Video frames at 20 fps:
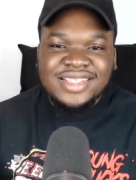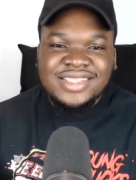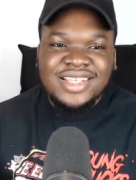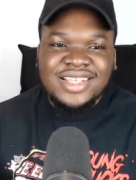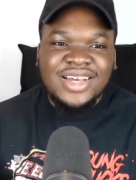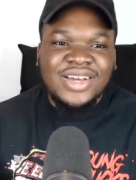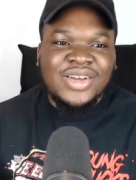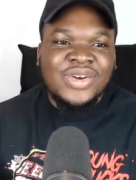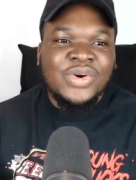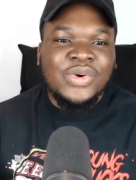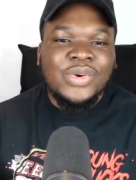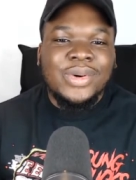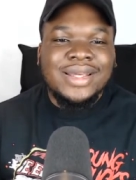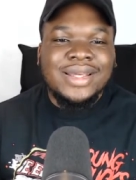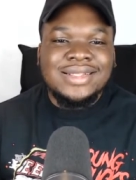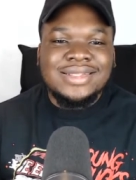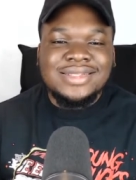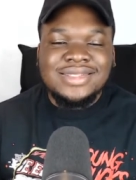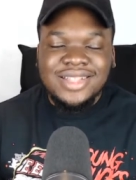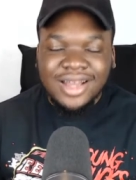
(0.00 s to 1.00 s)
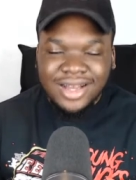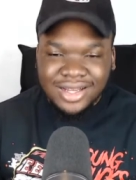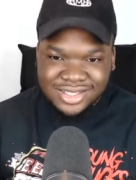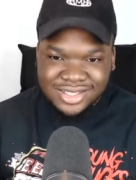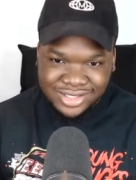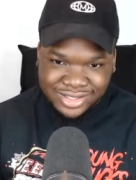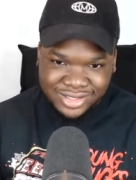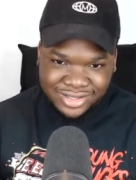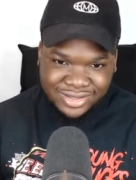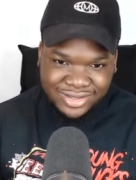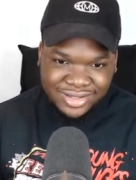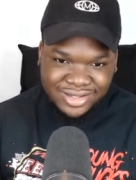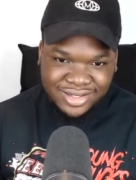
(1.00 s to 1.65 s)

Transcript: Circle induction.